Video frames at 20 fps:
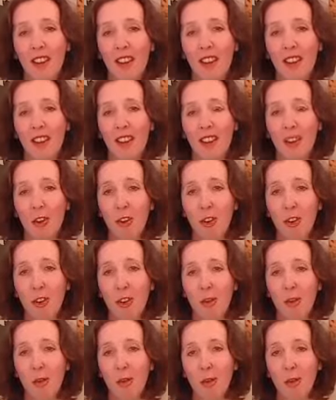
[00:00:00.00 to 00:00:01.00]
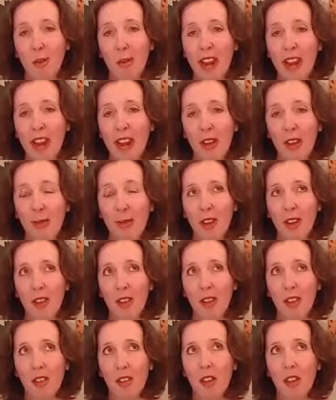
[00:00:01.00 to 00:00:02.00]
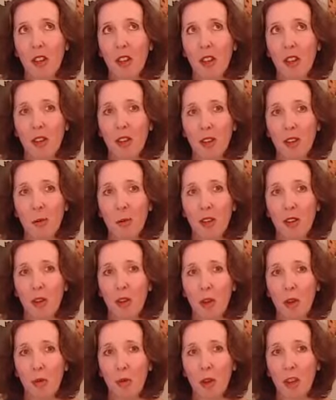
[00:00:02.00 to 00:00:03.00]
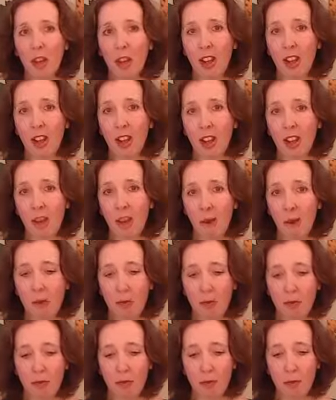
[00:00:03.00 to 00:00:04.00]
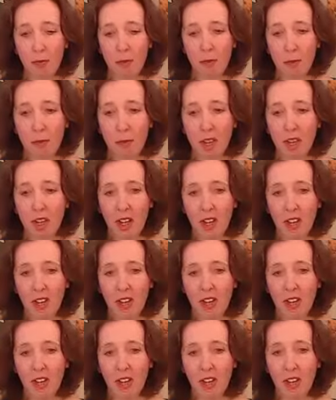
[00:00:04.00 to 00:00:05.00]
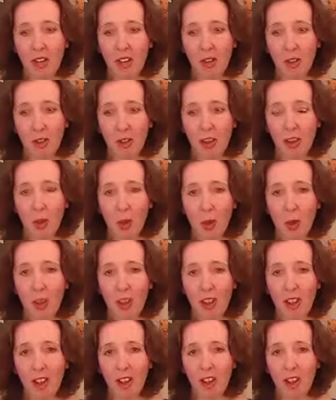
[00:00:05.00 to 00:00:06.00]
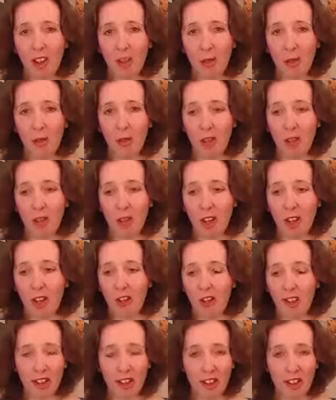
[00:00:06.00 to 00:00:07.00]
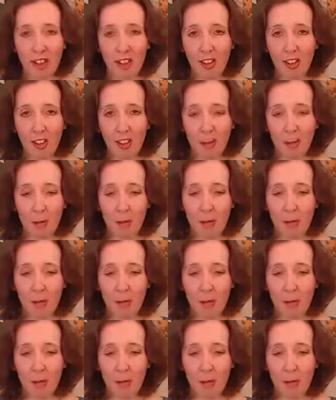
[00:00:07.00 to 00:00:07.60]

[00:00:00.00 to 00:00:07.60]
Give yourself a break, because sometimes when we're thinking, the mind tries to work things out, tries to get things done.